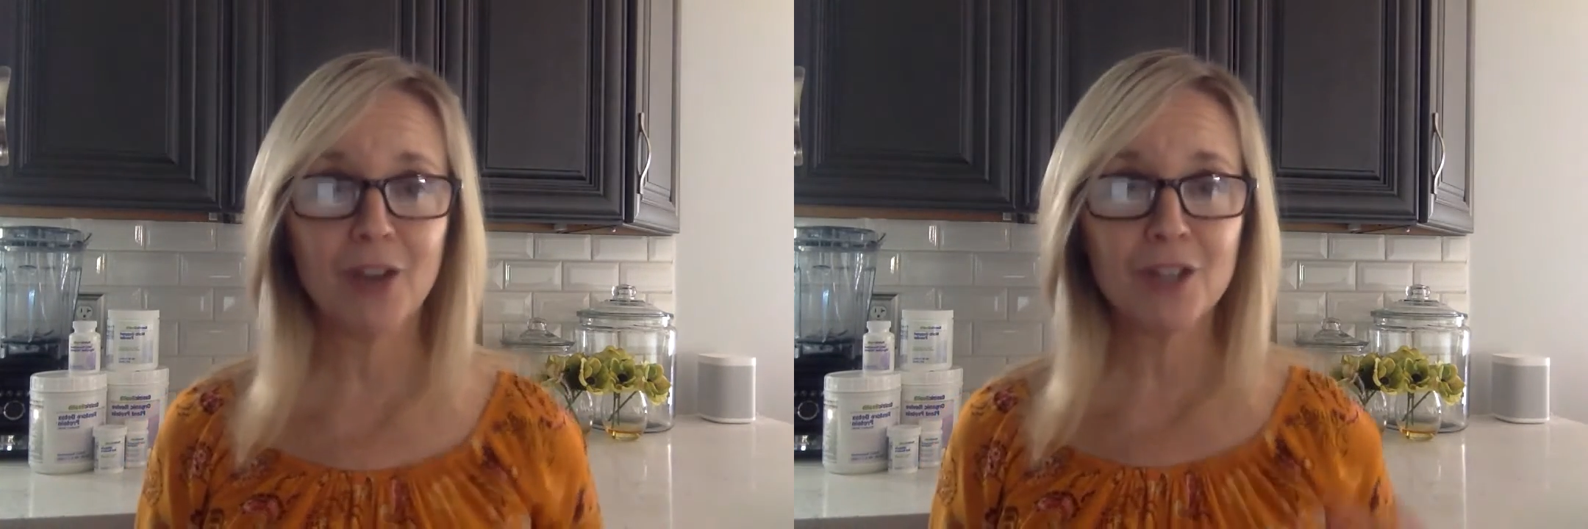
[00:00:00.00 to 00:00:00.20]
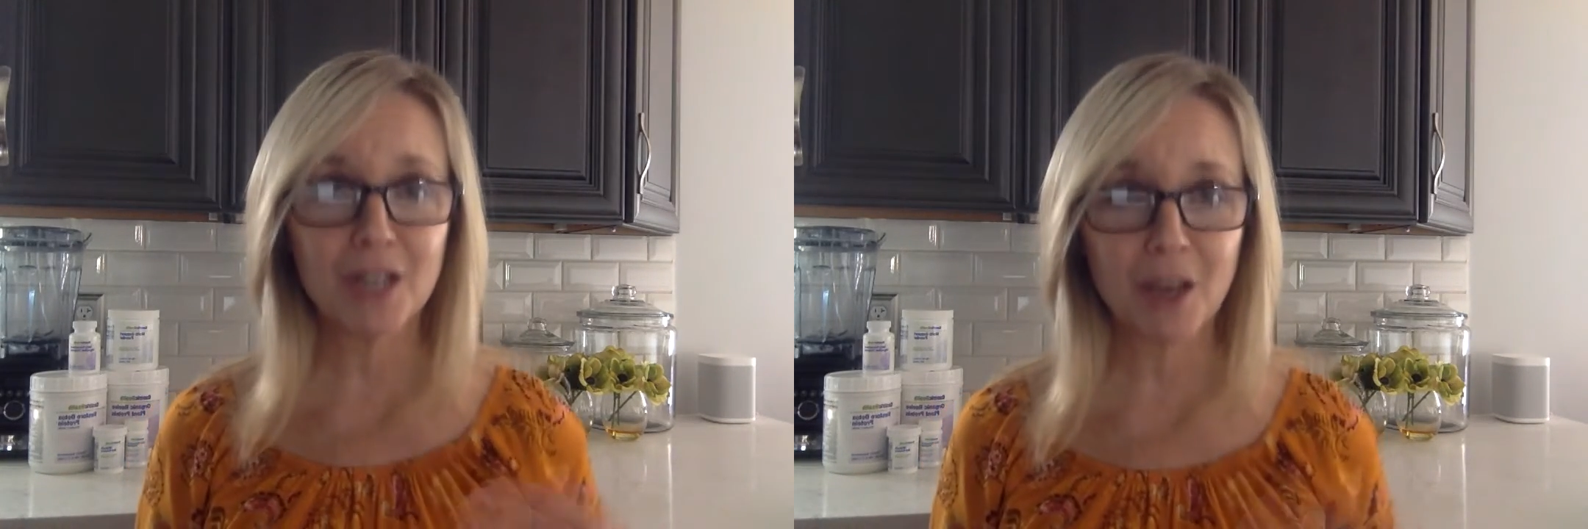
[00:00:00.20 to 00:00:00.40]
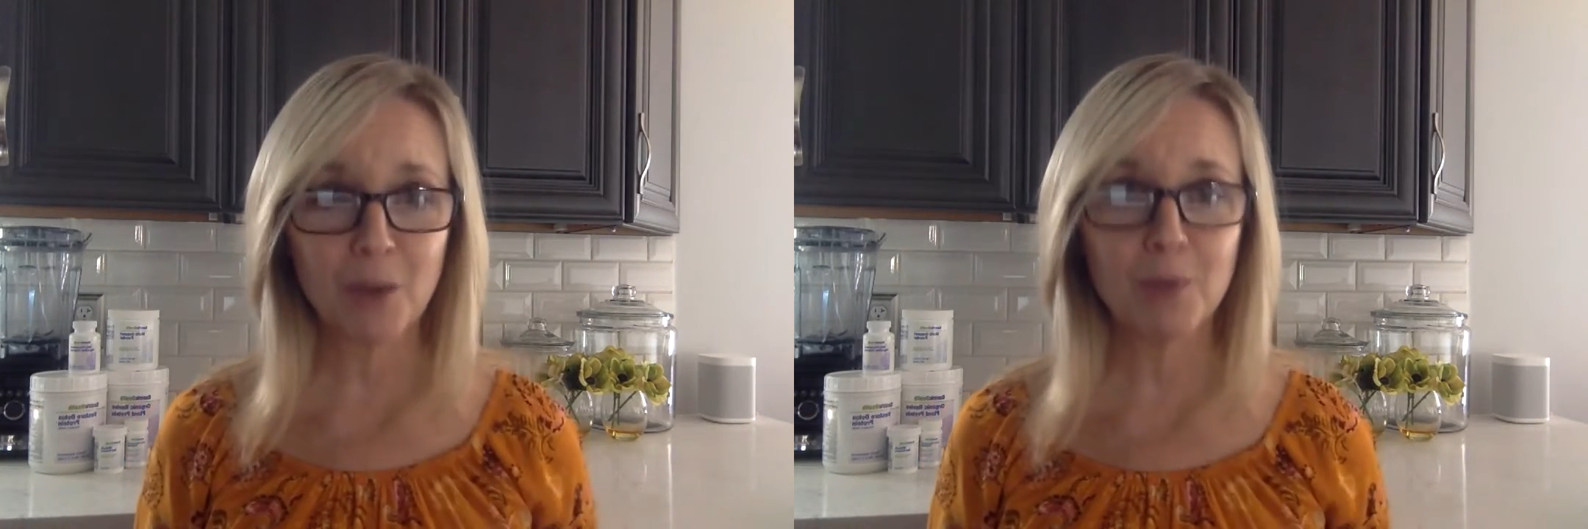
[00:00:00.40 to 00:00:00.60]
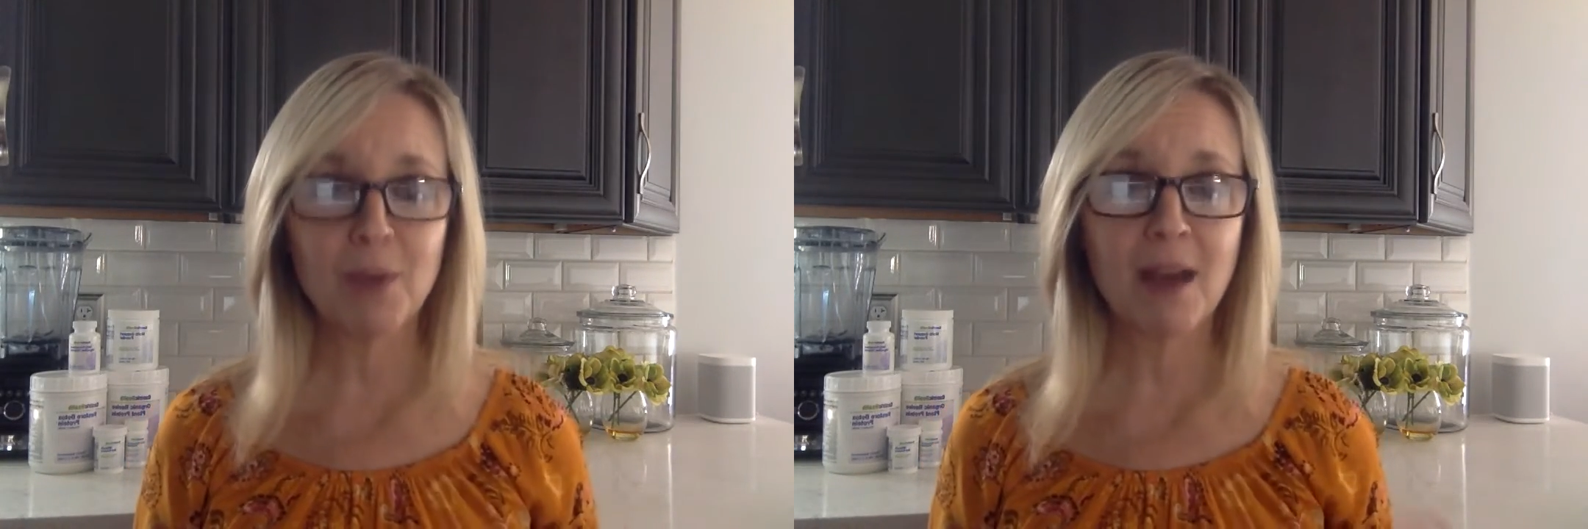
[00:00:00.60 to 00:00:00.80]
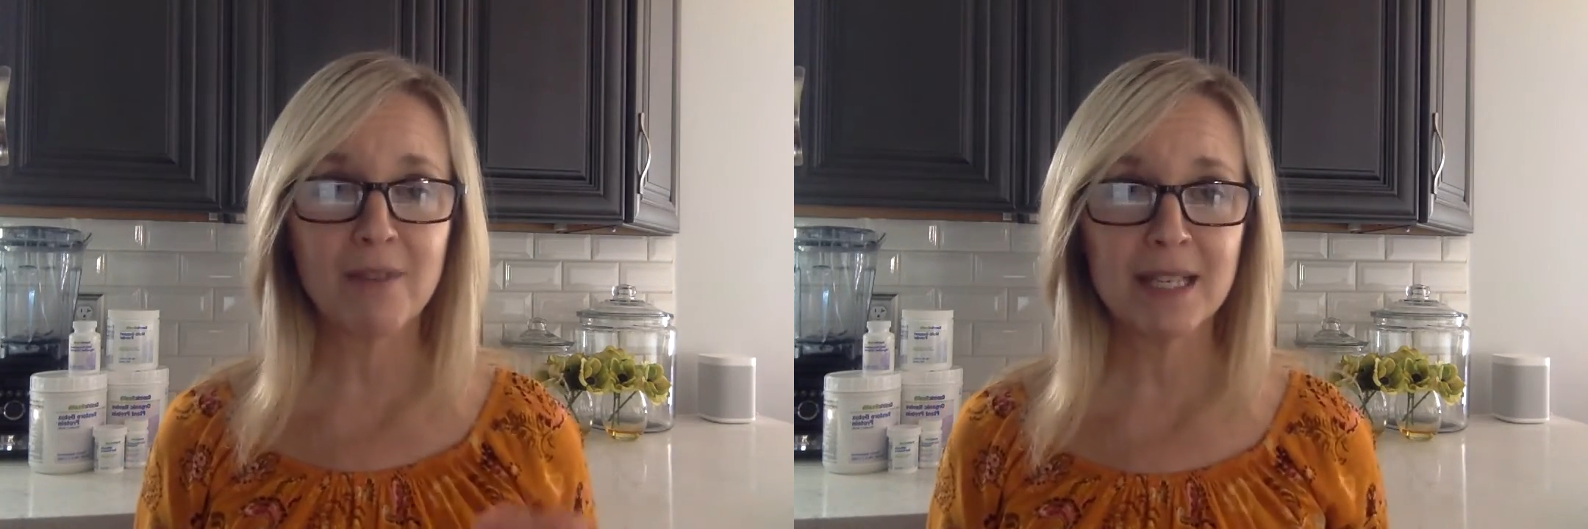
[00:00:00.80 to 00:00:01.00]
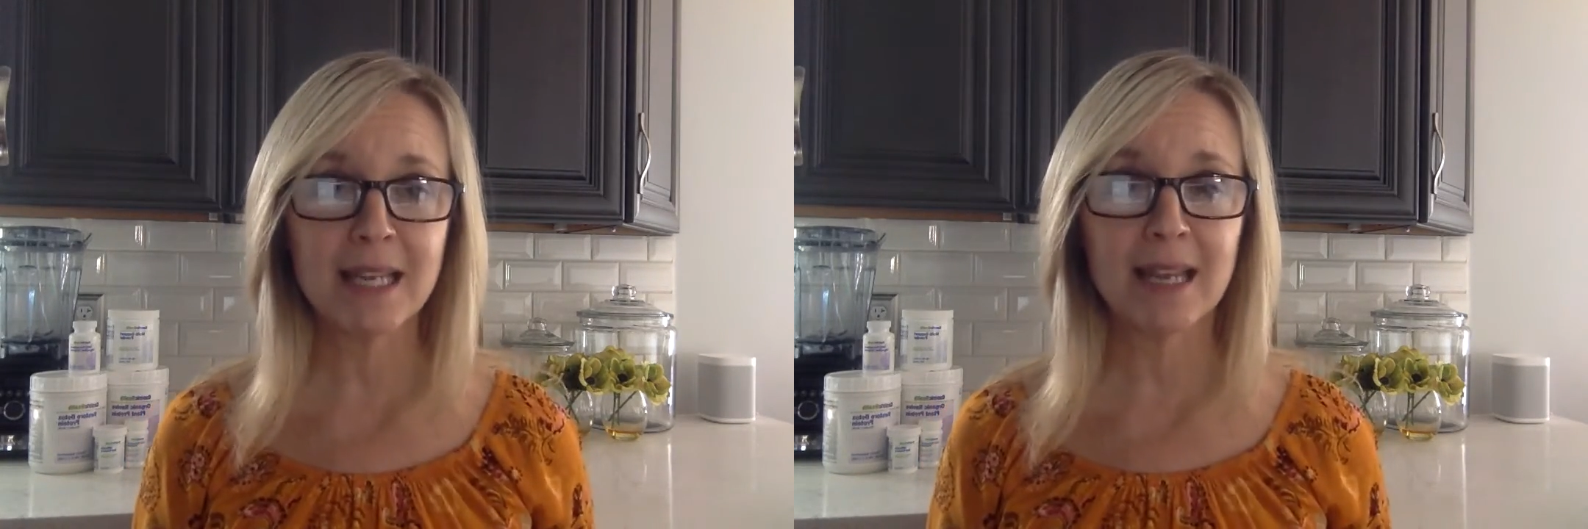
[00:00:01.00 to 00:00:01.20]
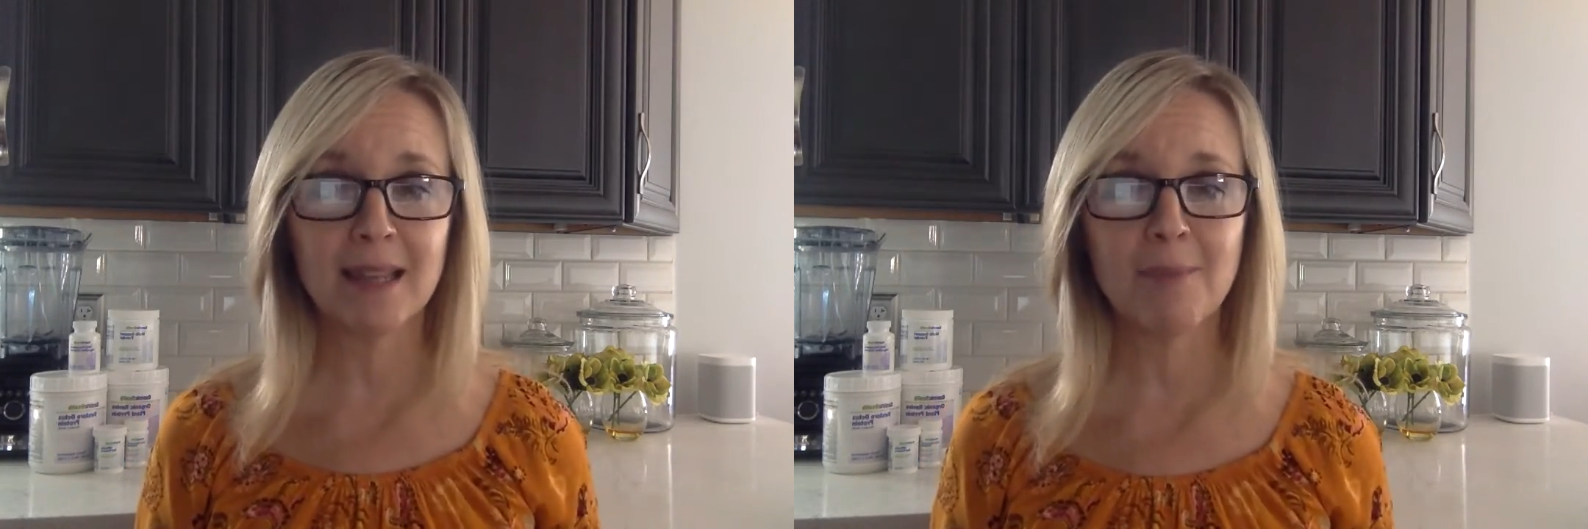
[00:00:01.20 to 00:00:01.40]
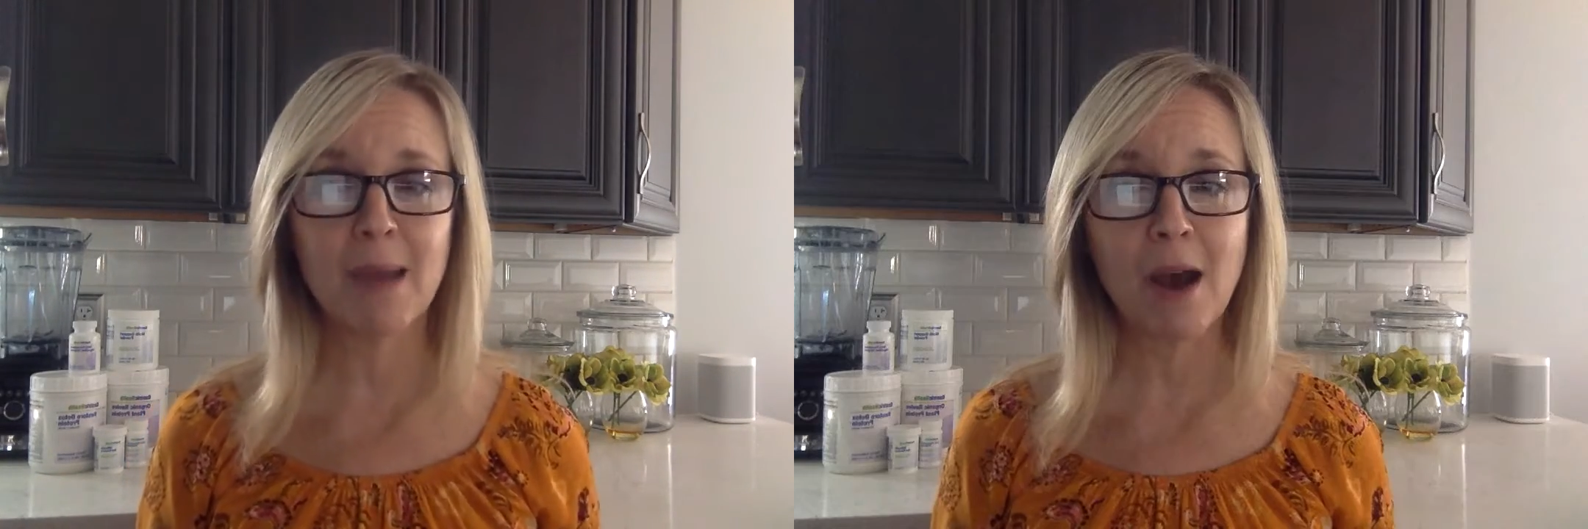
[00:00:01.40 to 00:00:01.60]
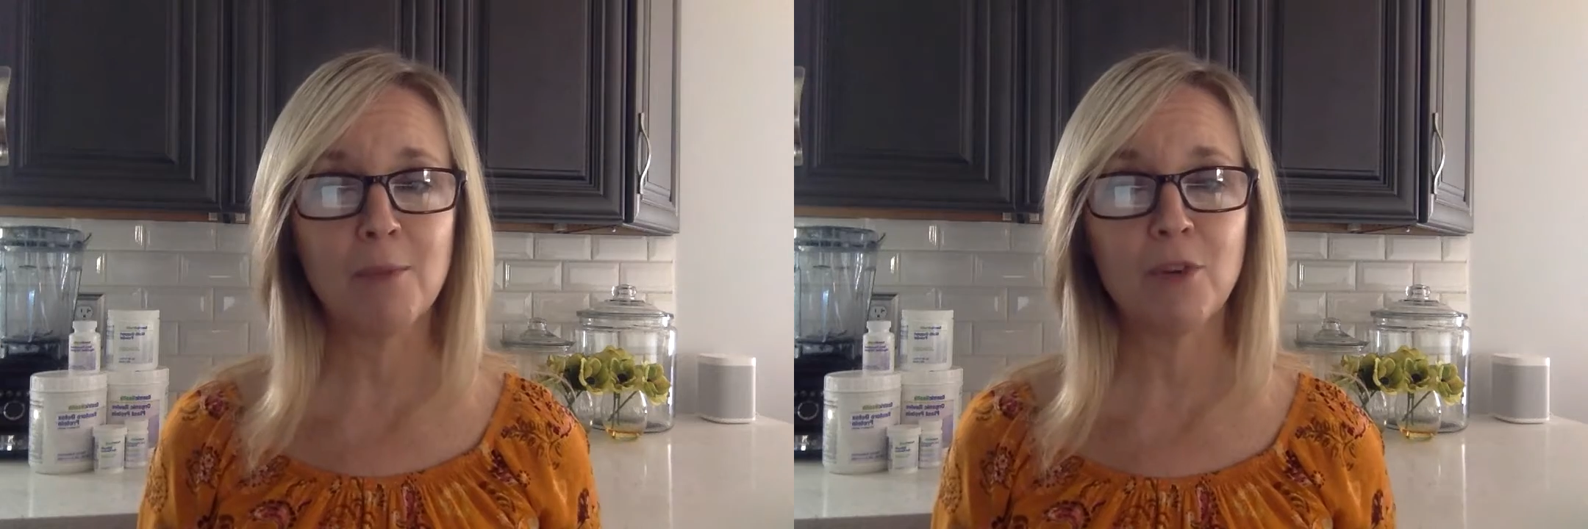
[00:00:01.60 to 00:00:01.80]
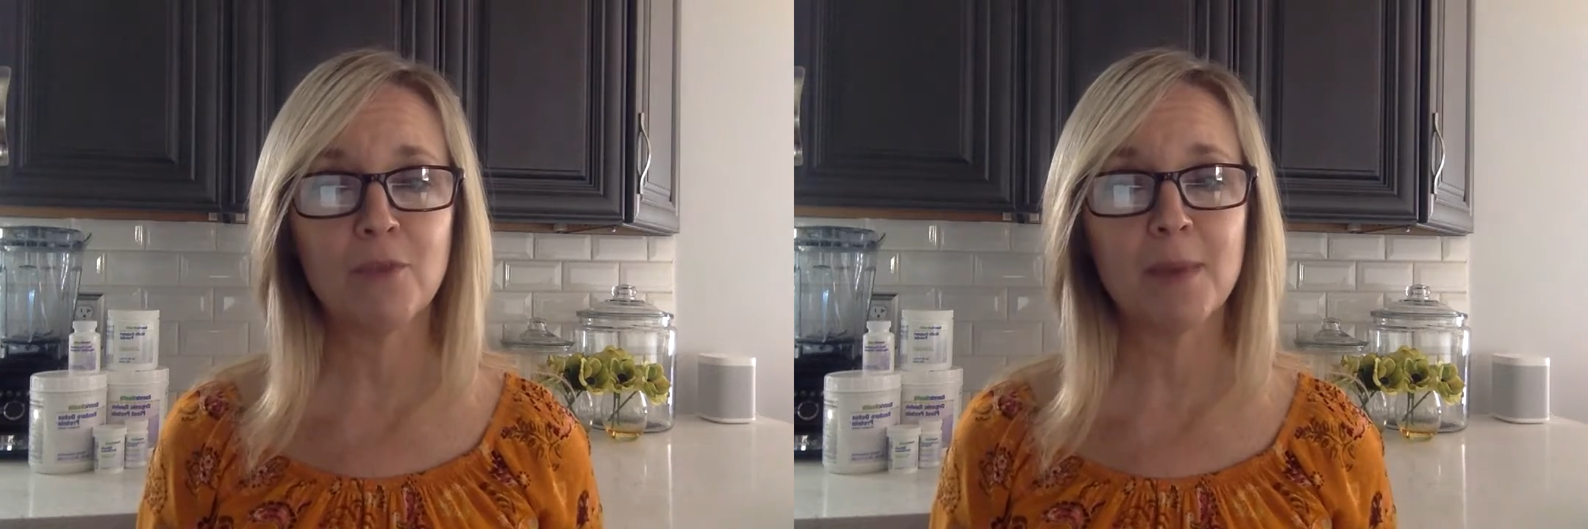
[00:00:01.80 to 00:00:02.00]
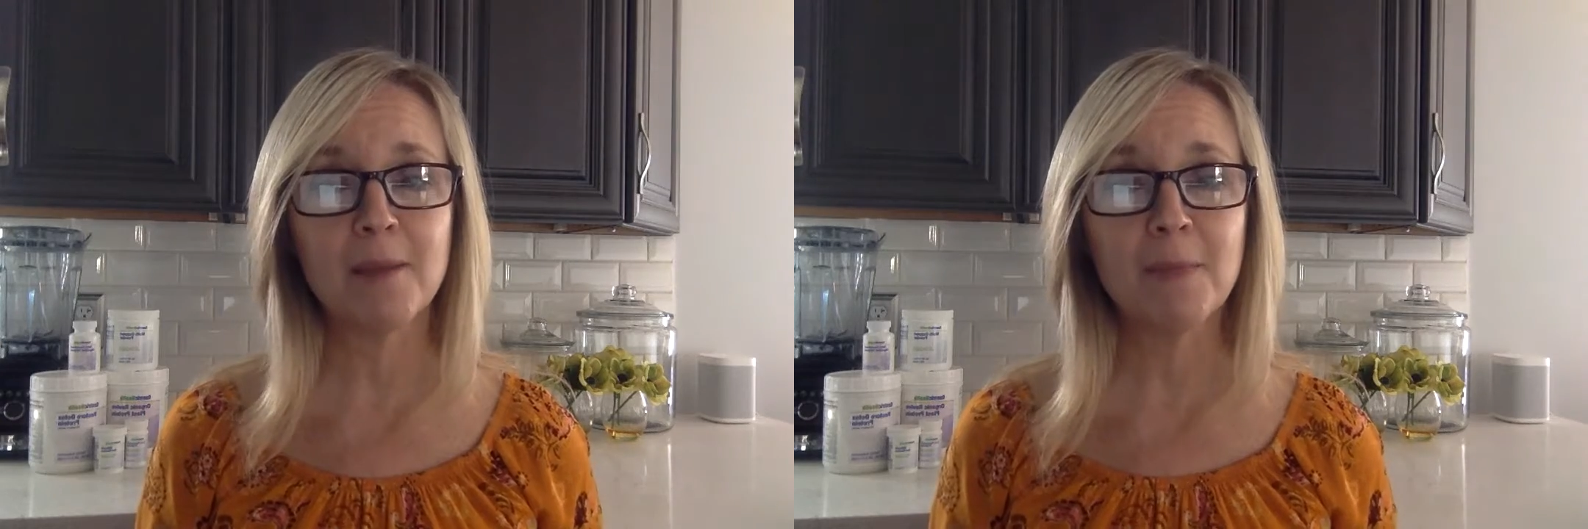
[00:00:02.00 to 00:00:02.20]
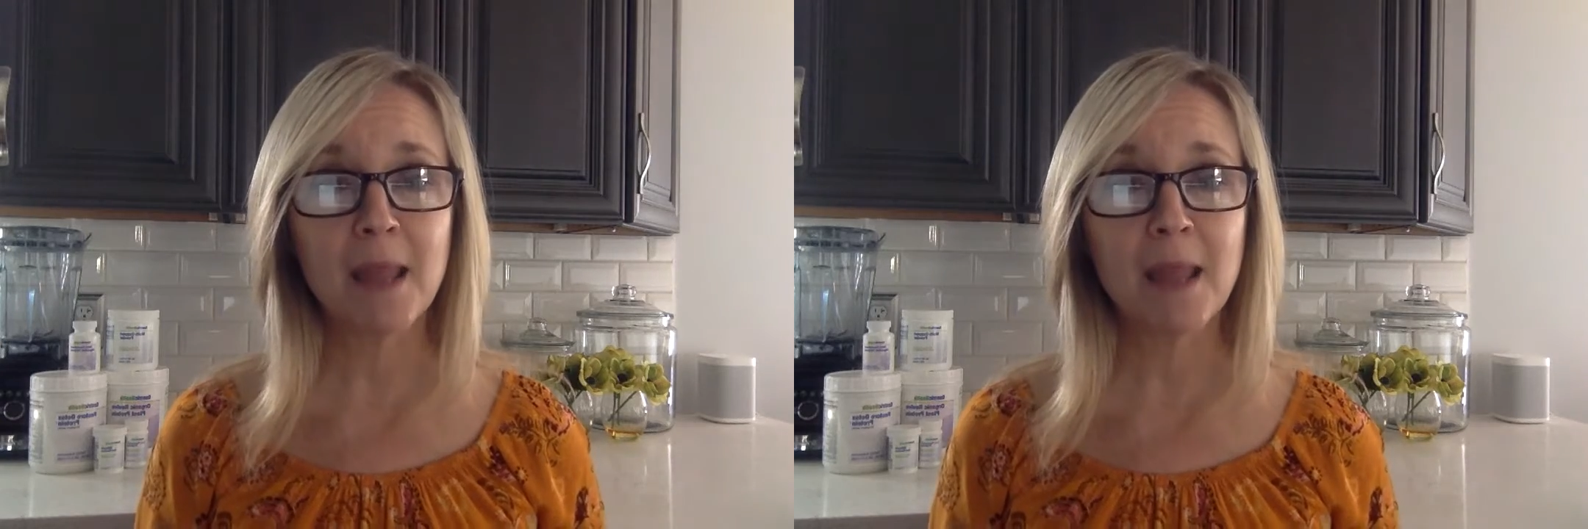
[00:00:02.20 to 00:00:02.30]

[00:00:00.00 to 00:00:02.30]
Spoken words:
to help you have a daily bowel movement,